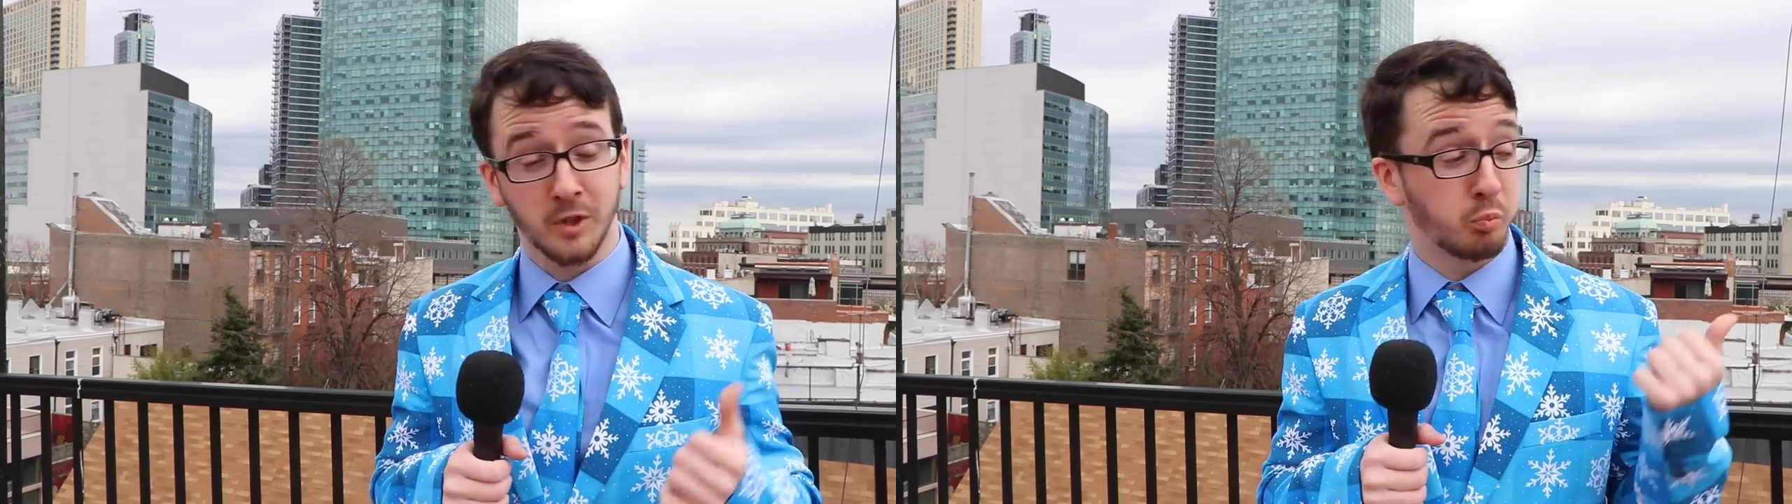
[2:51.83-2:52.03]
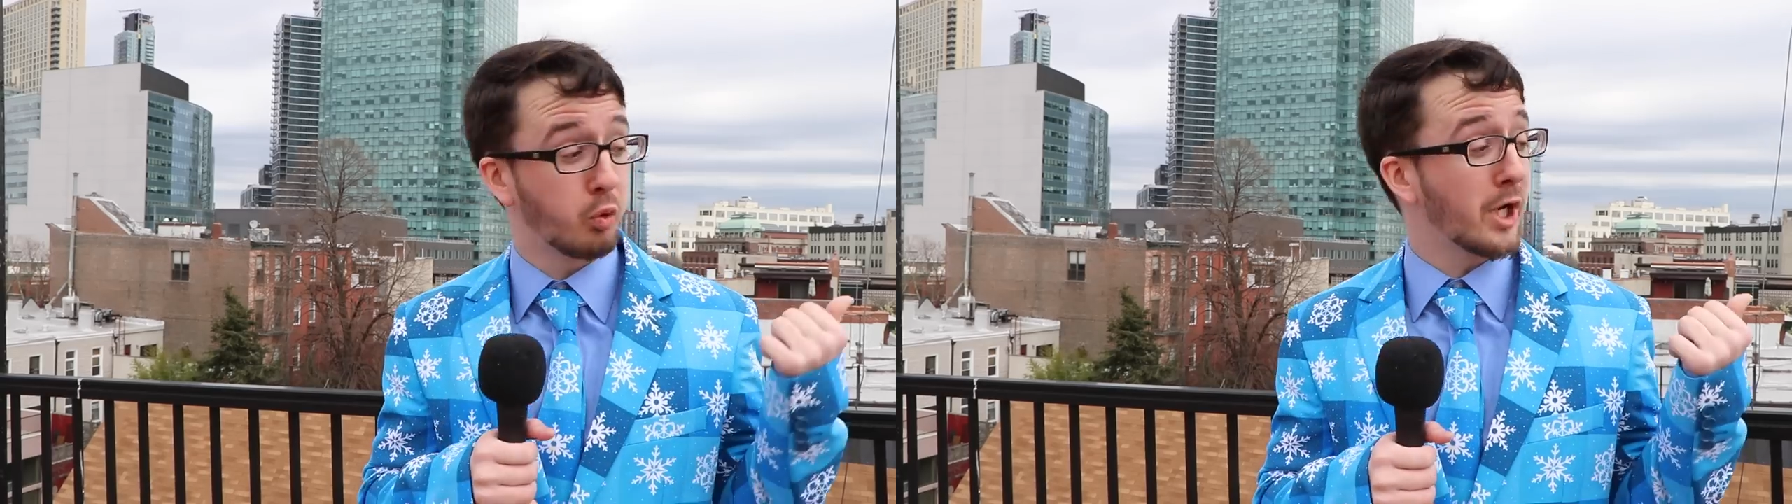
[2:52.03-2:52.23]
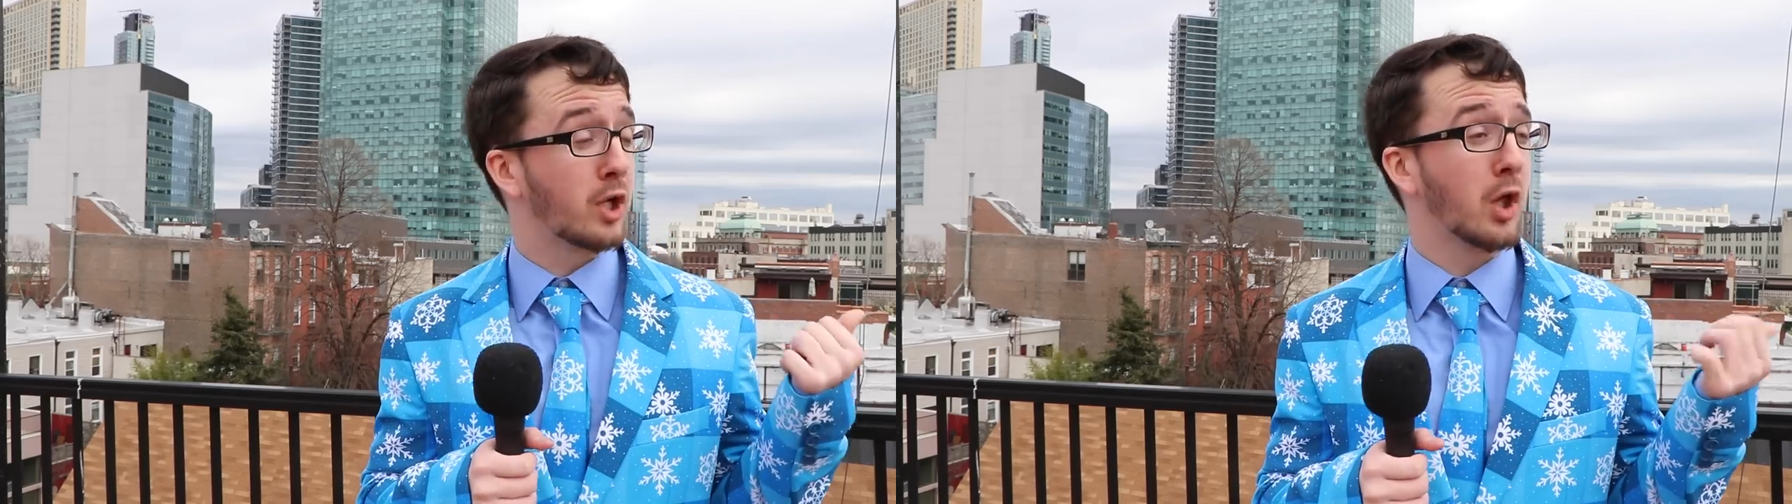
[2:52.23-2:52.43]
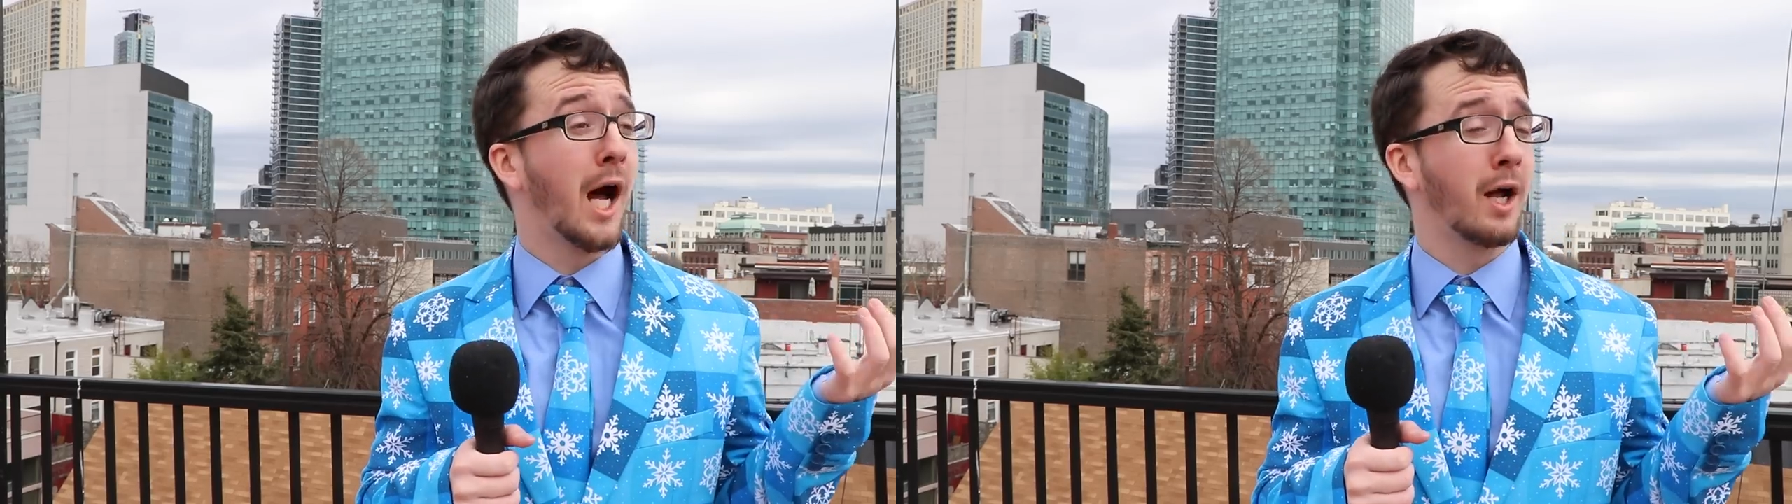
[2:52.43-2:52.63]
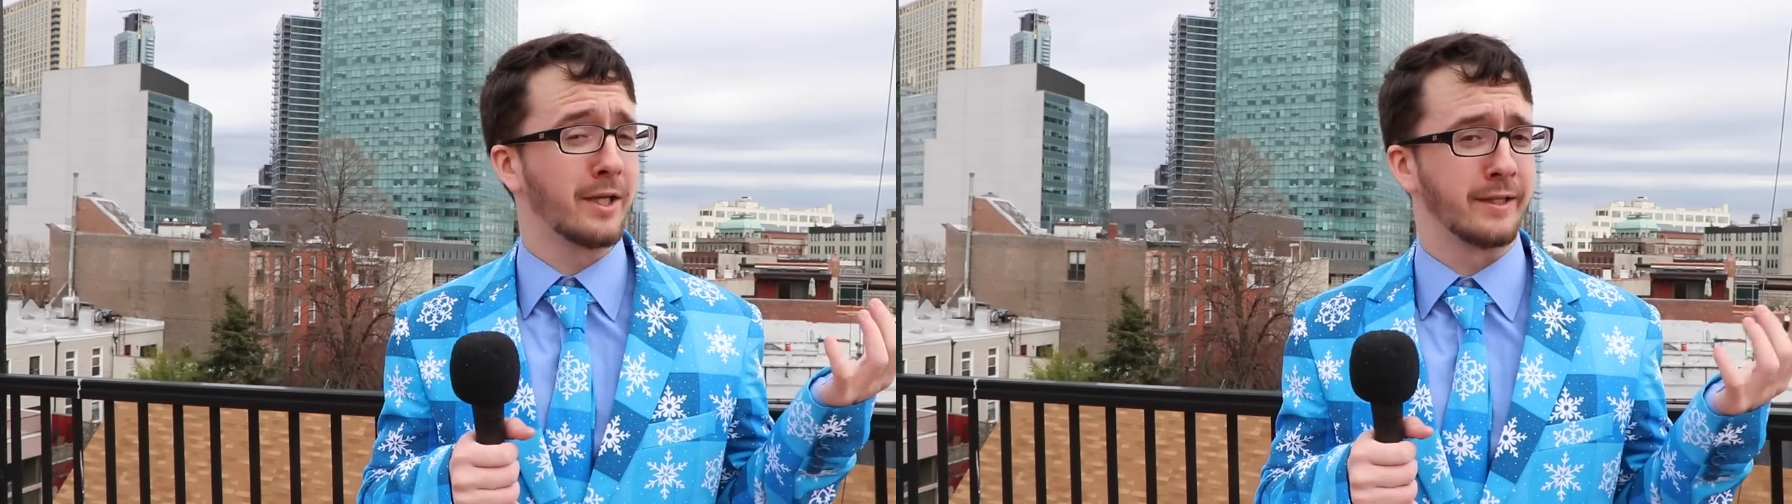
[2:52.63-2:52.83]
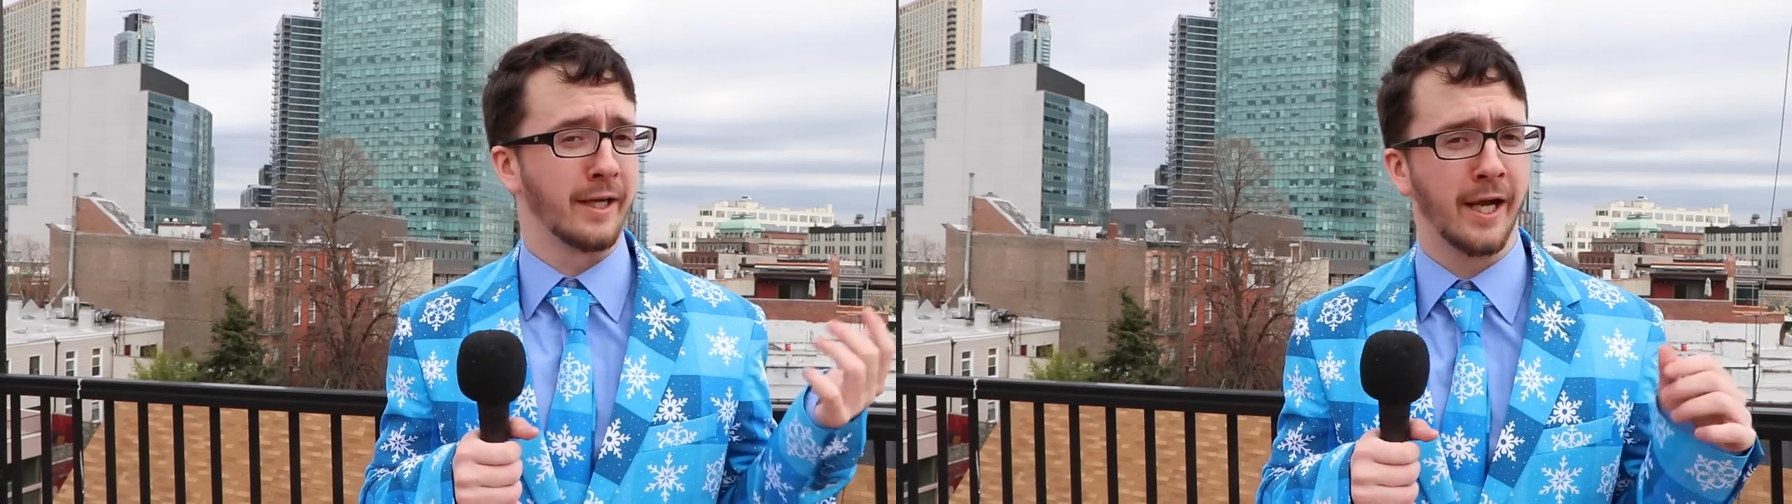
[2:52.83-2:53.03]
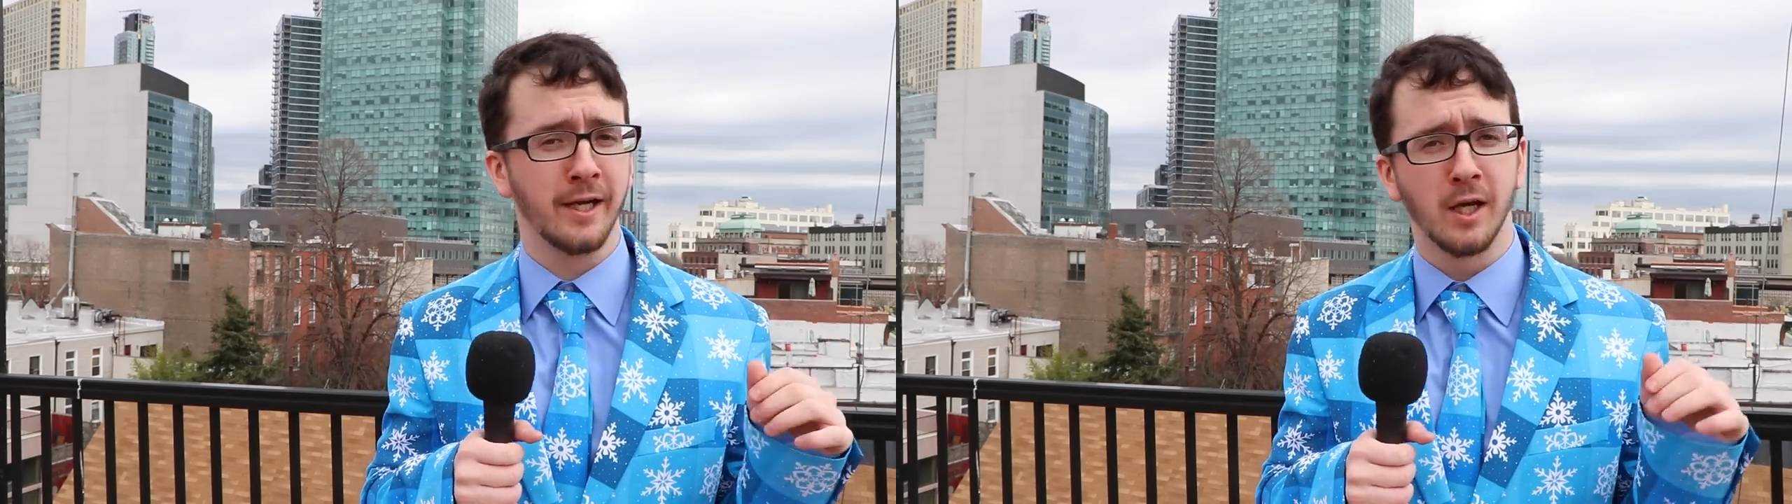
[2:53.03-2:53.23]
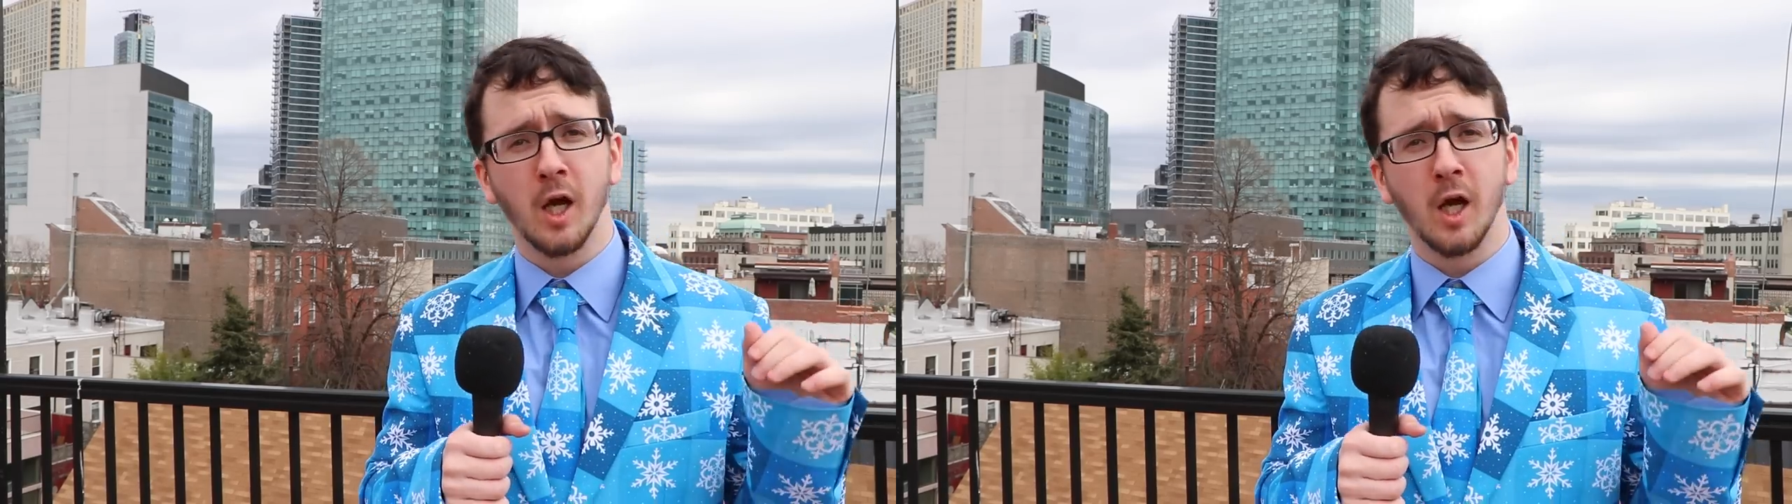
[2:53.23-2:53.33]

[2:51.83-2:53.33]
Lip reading: It's pretty cloudy today,